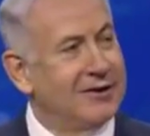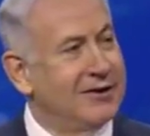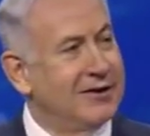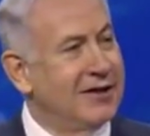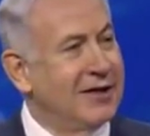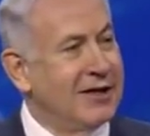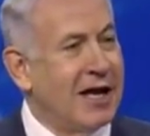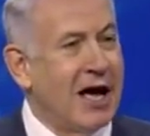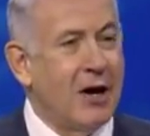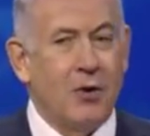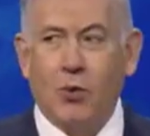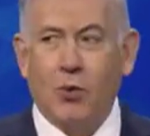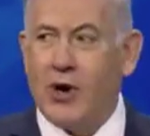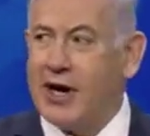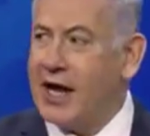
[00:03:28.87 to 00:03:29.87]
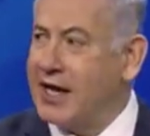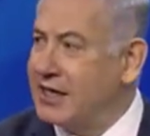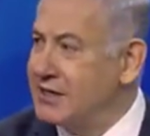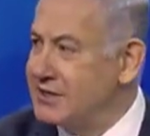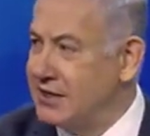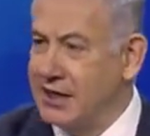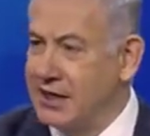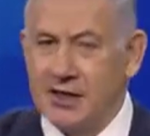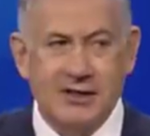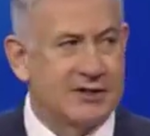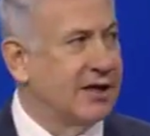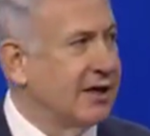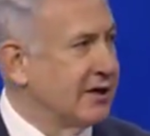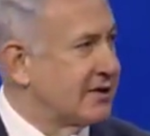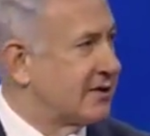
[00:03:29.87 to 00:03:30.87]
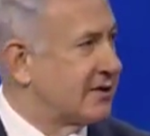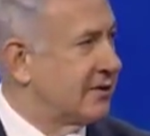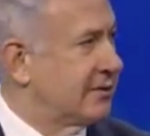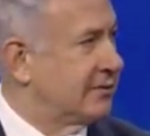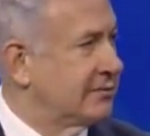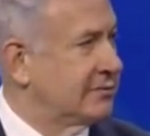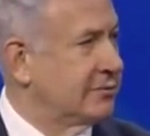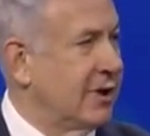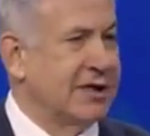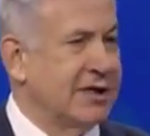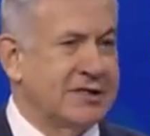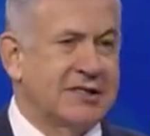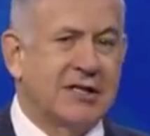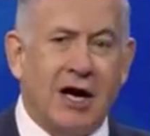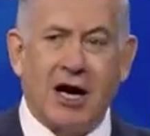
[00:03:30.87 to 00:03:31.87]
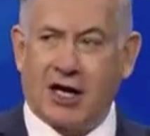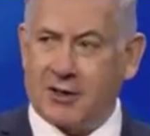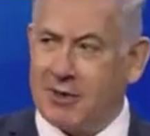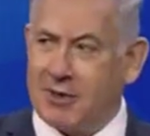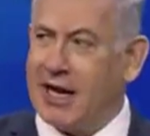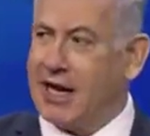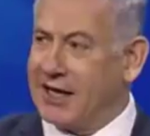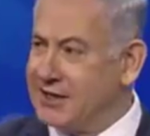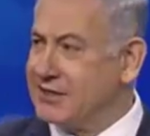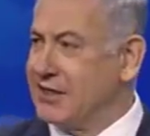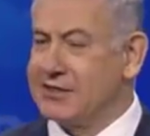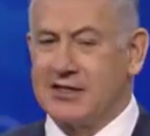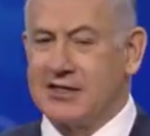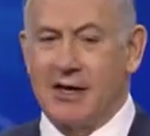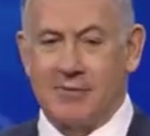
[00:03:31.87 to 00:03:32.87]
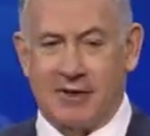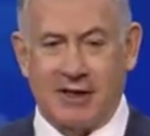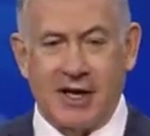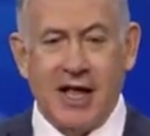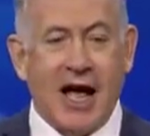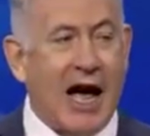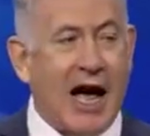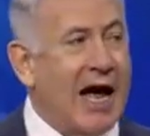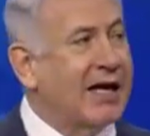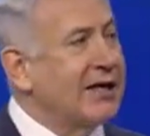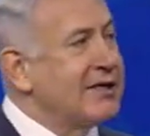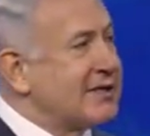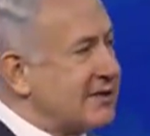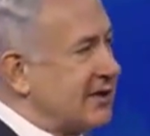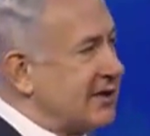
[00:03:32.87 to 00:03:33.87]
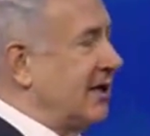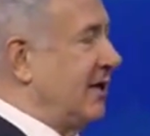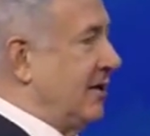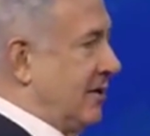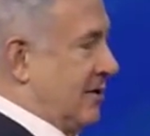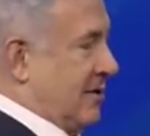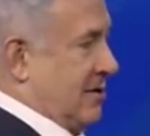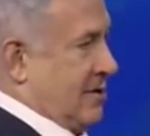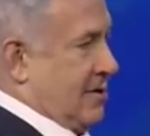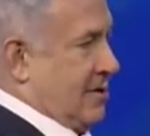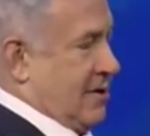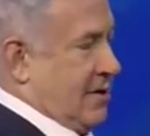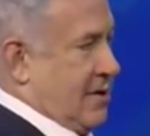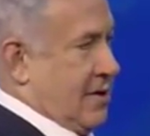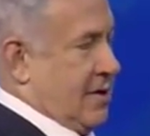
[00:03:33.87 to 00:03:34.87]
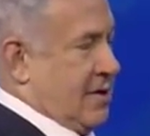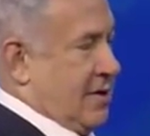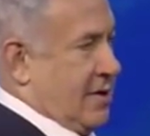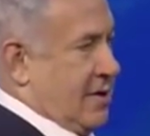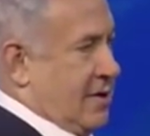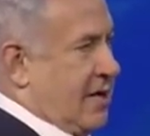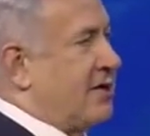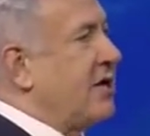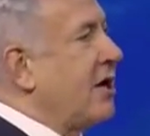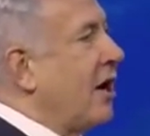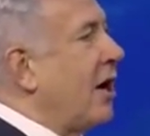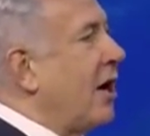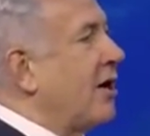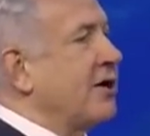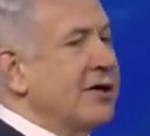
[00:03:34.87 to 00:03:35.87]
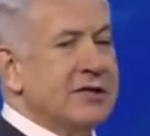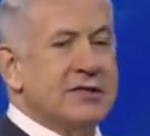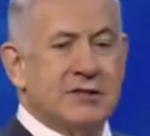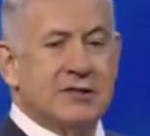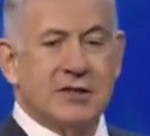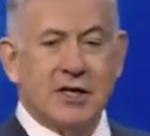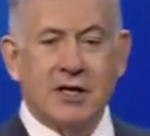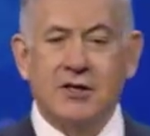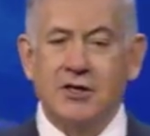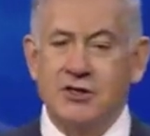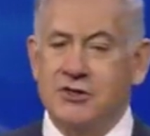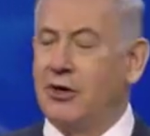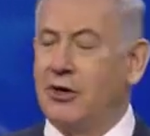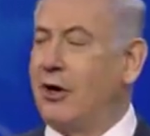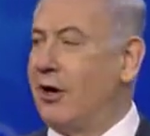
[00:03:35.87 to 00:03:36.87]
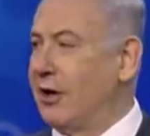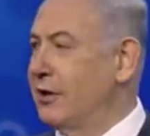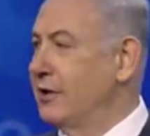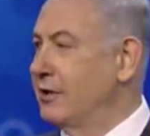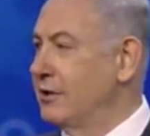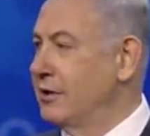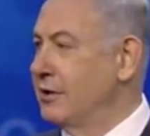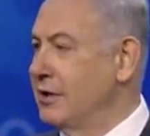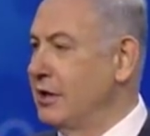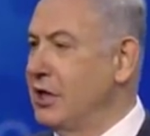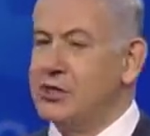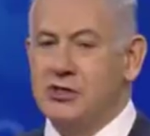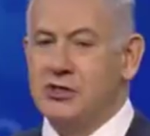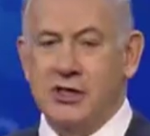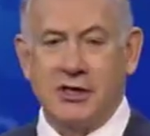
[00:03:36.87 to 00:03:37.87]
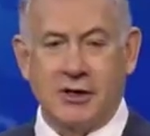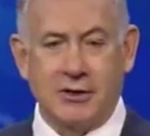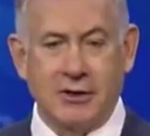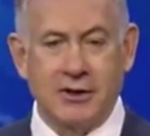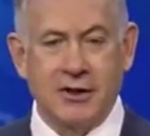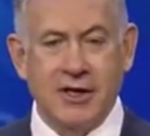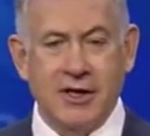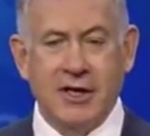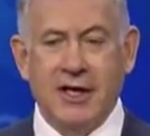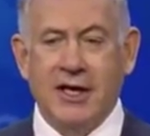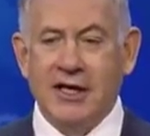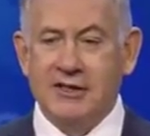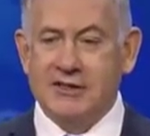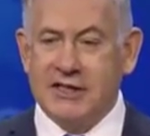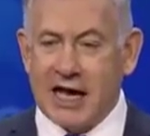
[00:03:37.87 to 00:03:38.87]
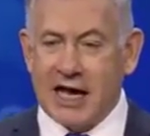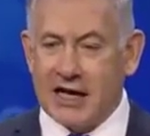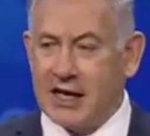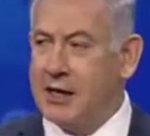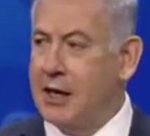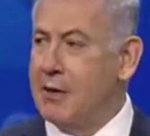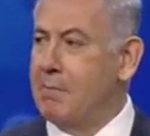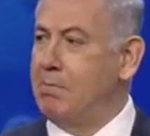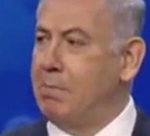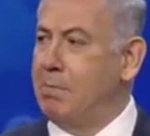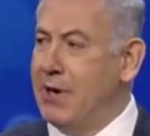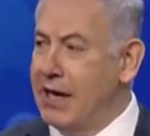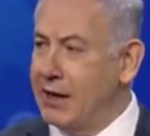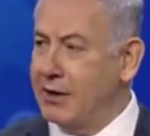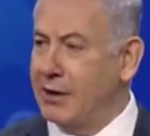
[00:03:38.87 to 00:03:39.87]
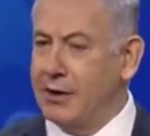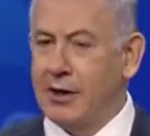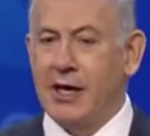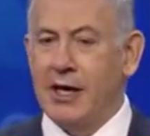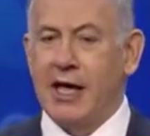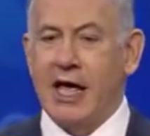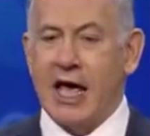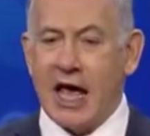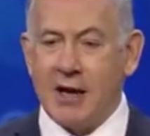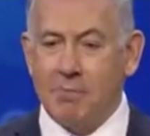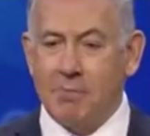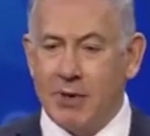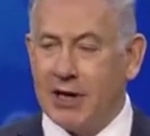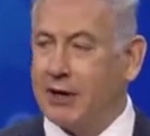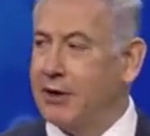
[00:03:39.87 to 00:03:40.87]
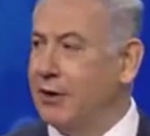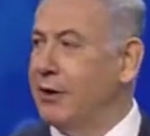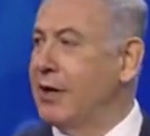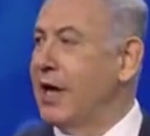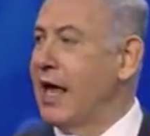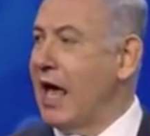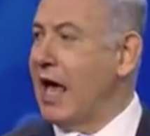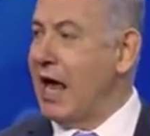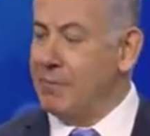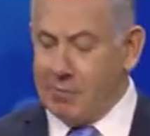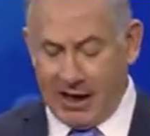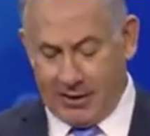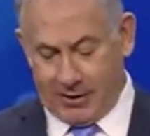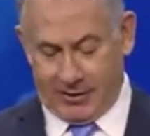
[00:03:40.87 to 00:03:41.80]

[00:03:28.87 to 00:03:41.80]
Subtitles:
Now, what I can see is this. Well, it's dark, but I can see something. I can see that the audience in this hall each year is getting bigger and bigger and bigger.